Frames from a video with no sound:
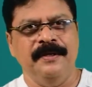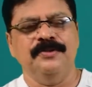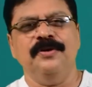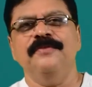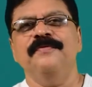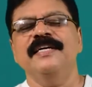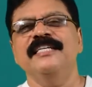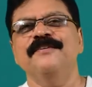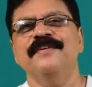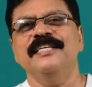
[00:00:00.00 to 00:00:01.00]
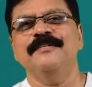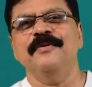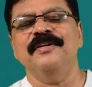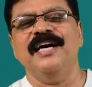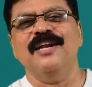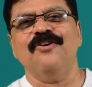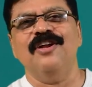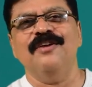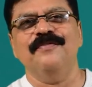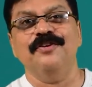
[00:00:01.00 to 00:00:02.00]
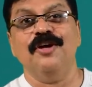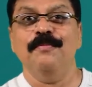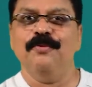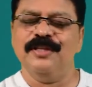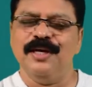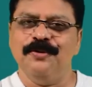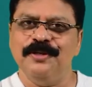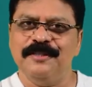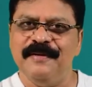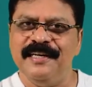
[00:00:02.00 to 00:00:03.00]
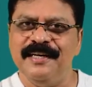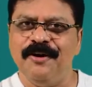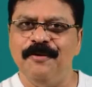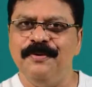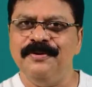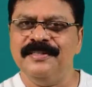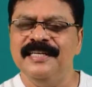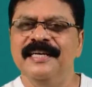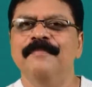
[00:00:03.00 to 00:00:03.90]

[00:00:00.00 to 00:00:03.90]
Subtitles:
So, we can differentiate between alcohol and phenol, both are OH bearing compounds,